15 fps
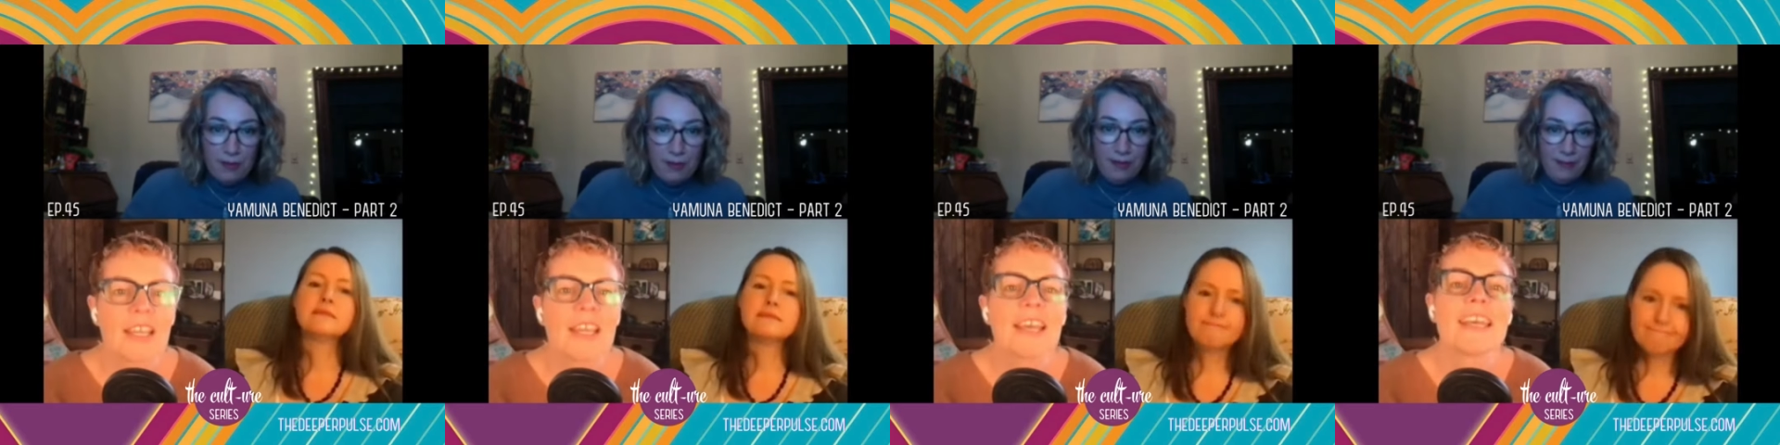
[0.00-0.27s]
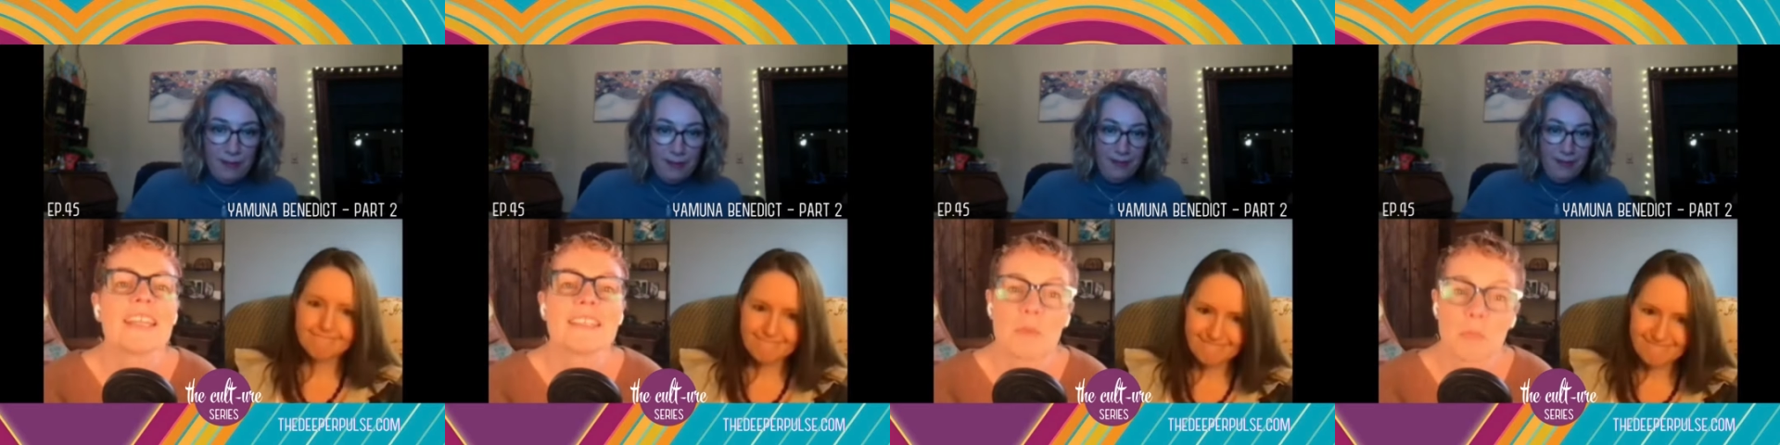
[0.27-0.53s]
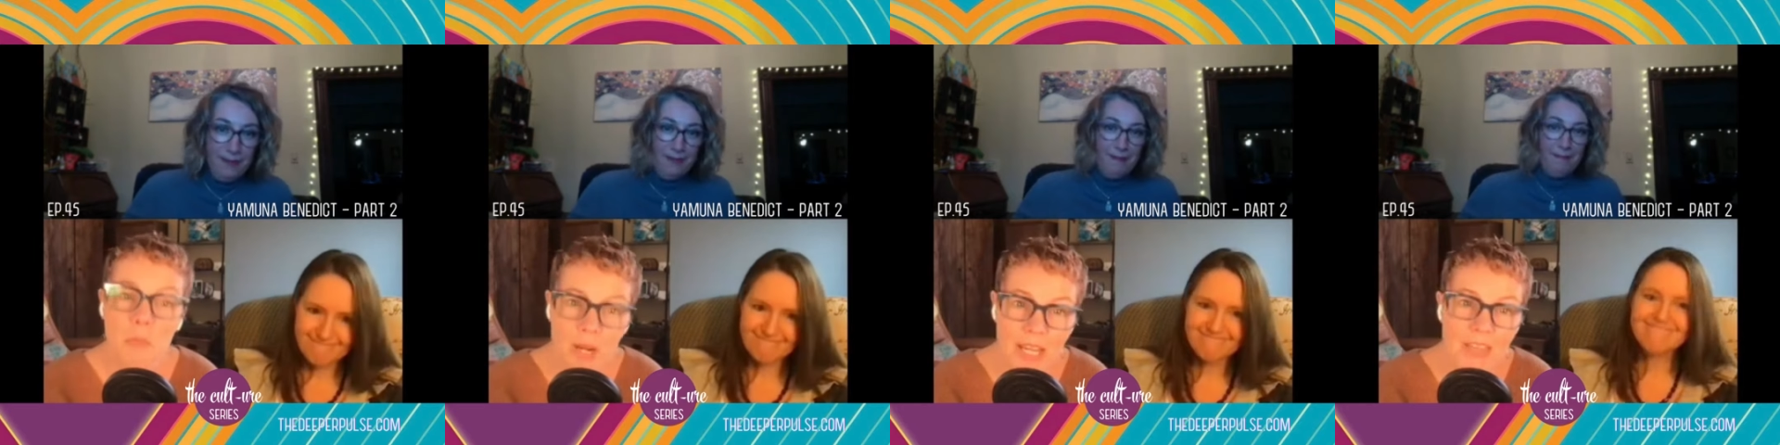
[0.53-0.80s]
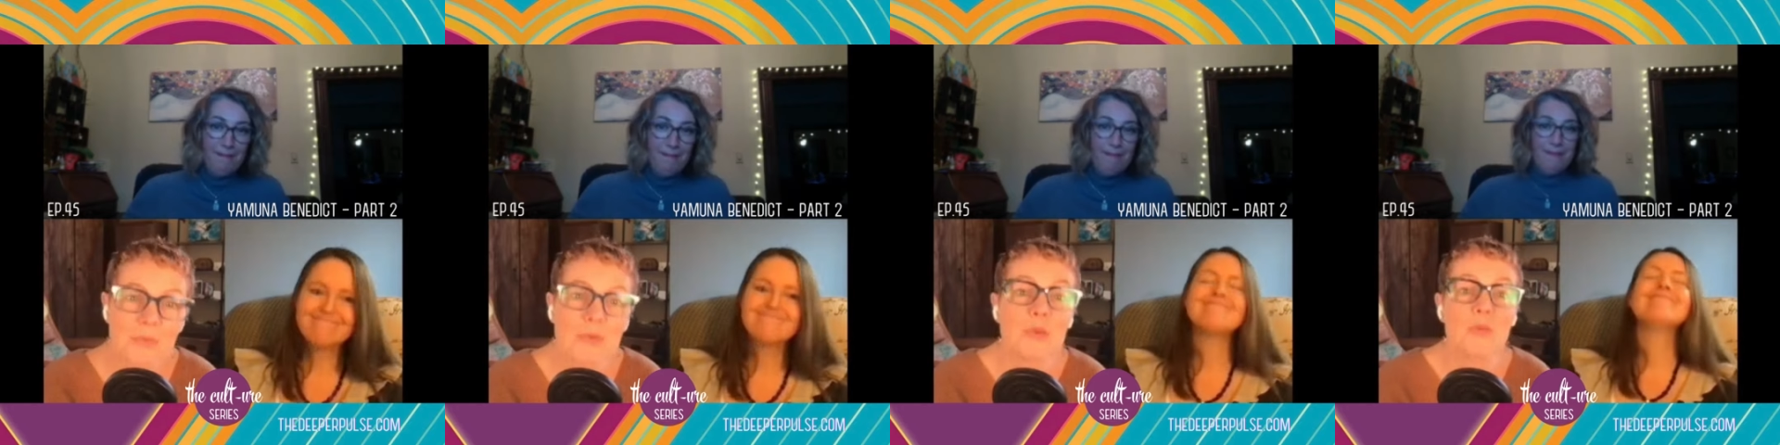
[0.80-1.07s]
Speaker 1: it's a
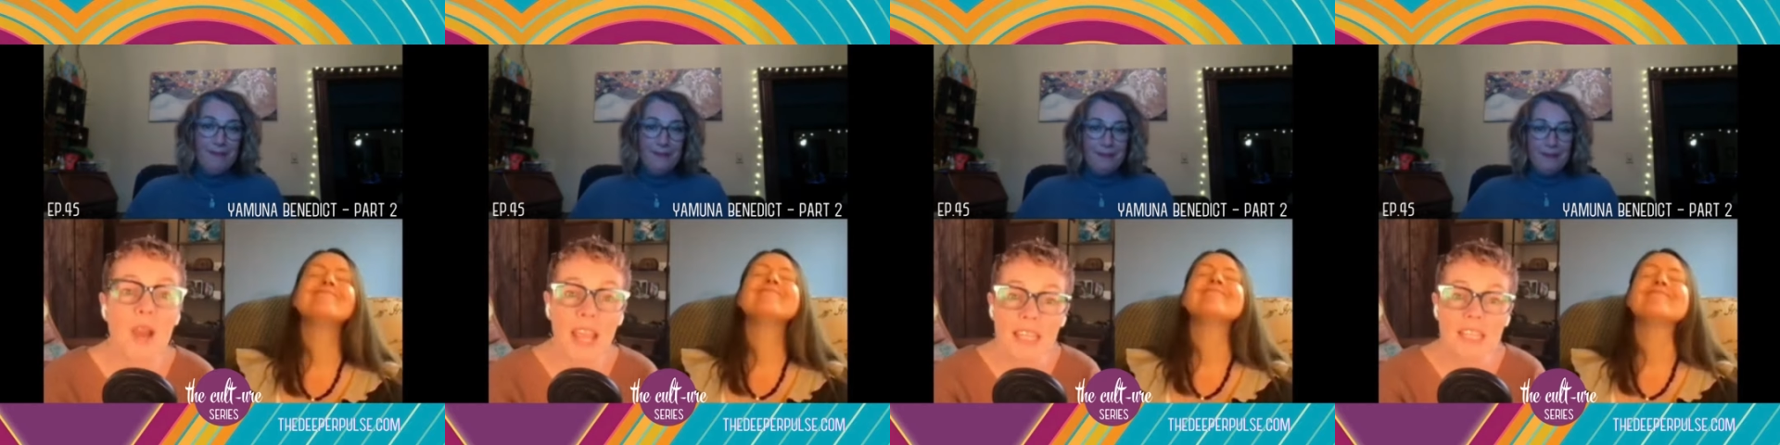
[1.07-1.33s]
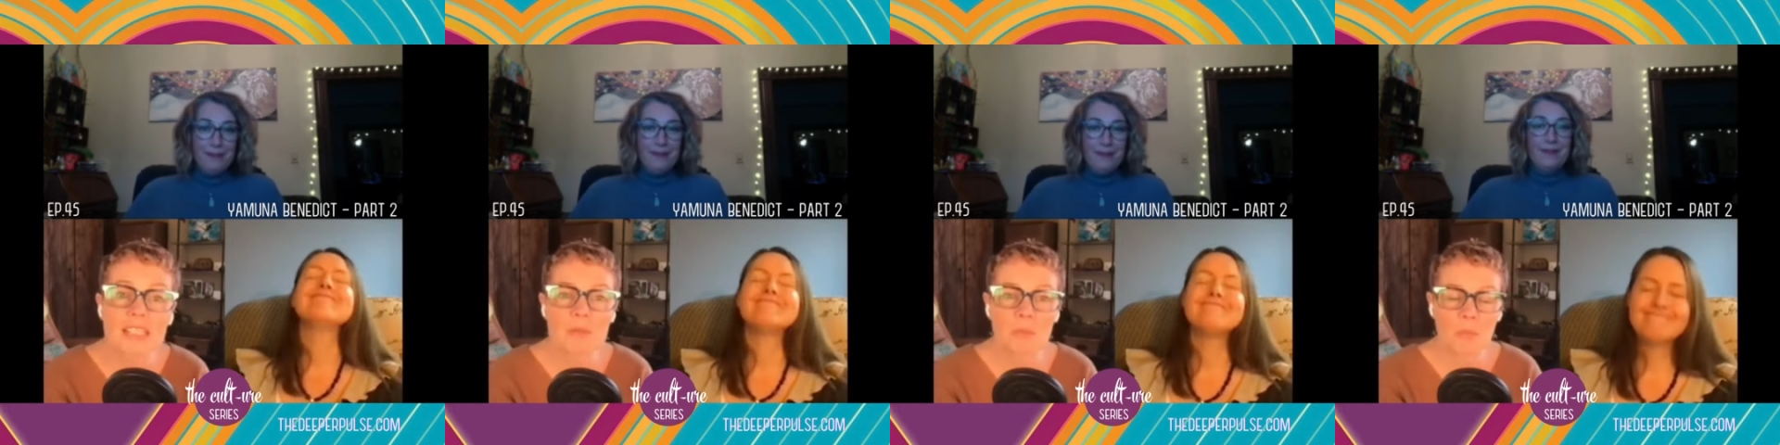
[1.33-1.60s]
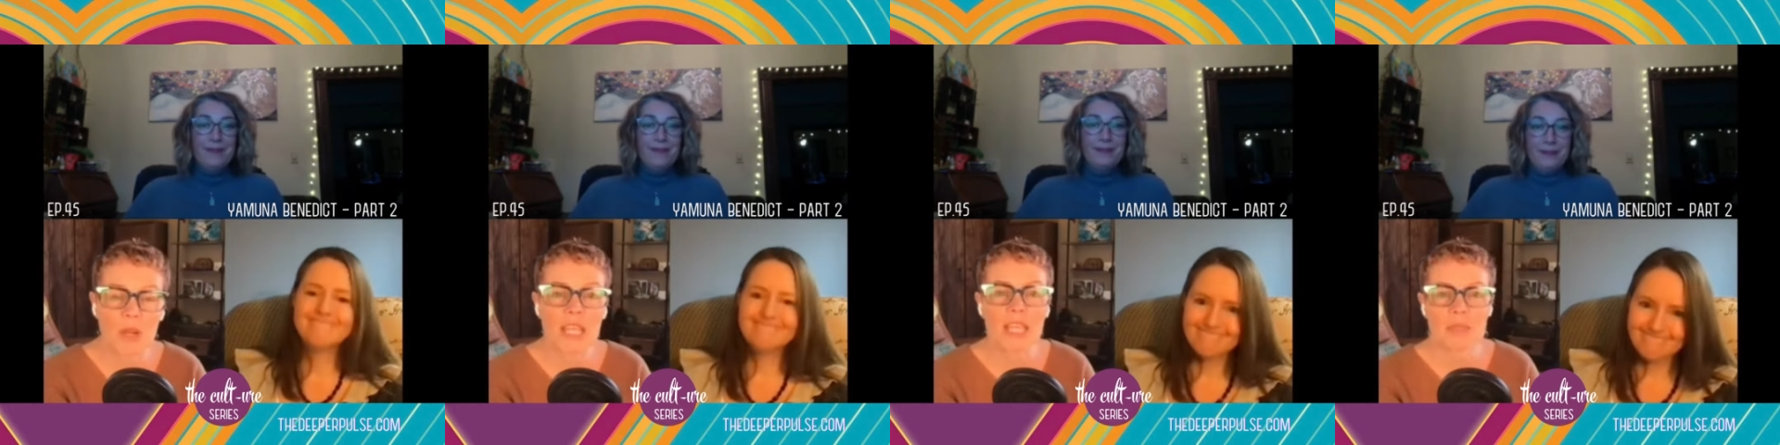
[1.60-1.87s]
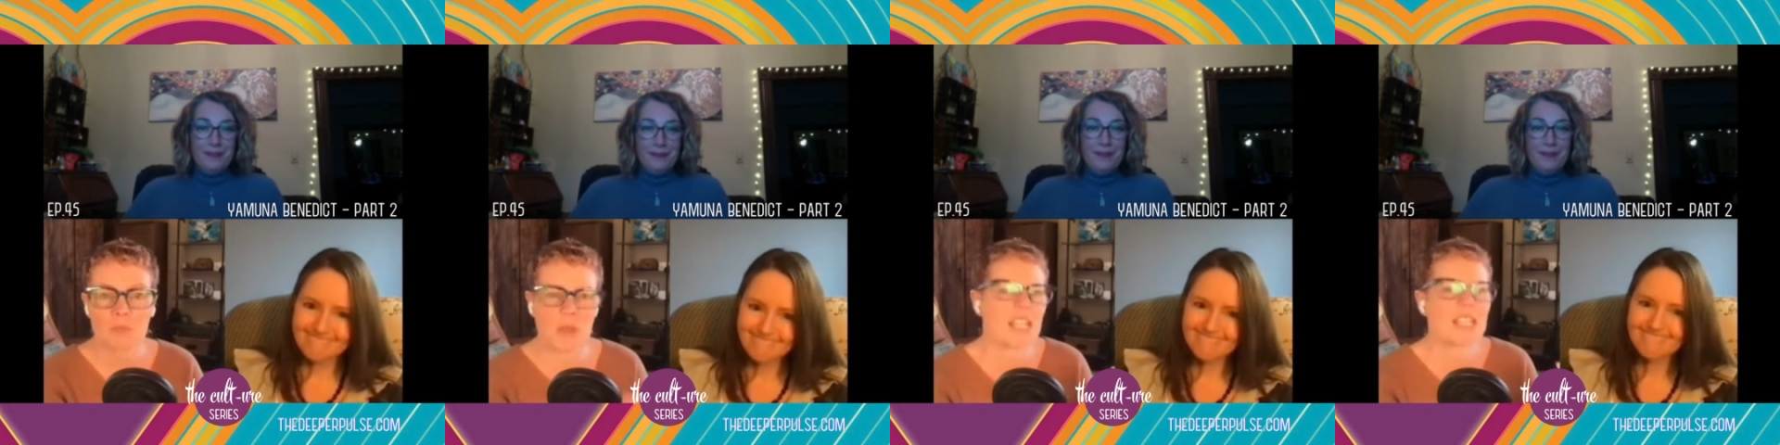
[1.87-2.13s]
breakthrough, right? It's a
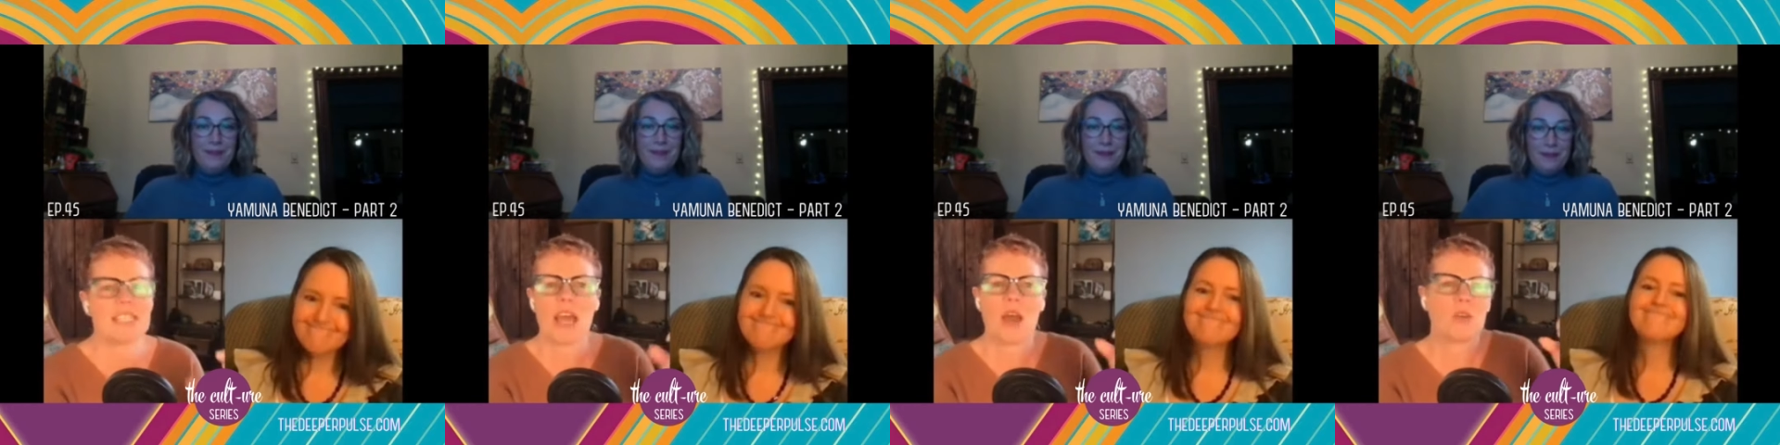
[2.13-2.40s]
break, breakdown